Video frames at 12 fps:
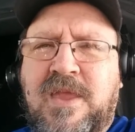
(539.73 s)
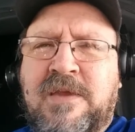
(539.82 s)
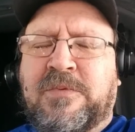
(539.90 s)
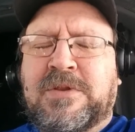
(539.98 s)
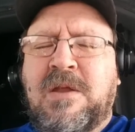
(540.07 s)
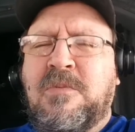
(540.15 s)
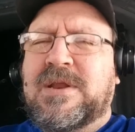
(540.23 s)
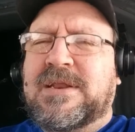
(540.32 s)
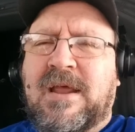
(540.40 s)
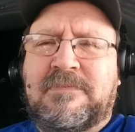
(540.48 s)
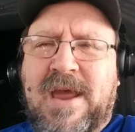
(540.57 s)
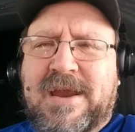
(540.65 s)
And for some reason,
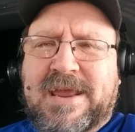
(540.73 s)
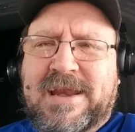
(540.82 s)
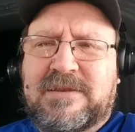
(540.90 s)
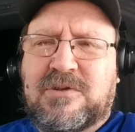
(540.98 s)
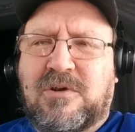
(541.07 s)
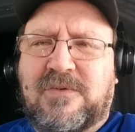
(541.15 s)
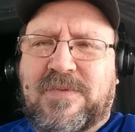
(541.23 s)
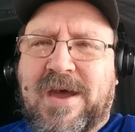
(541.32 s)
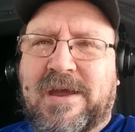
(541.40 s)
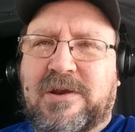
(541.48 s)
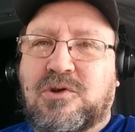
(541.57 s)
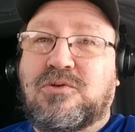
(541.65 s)
I'm not getting
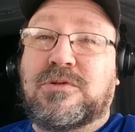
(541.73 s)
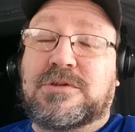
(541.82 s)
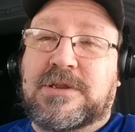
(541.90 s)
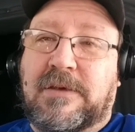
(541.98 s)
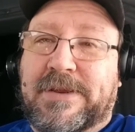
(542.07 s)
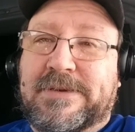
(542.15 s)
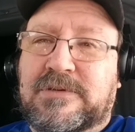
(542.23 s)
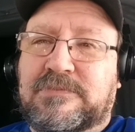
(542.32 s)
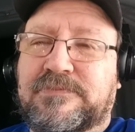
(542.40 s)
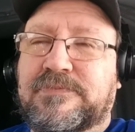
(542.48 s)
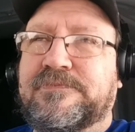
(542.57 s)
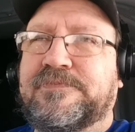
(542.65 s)
notified who's subbing.
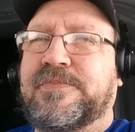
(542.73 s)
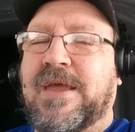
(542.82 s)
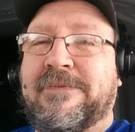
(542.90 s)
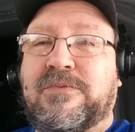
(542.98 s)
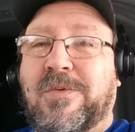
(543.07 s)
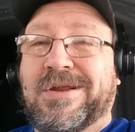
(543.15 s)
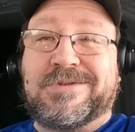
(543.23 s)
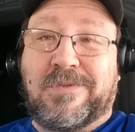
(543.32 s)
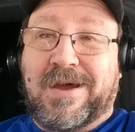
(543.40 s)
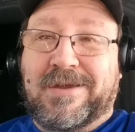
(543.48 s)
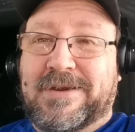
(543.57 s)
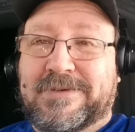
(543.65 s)
Every once in a
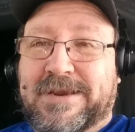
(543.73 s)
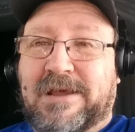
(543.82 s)
while, it'll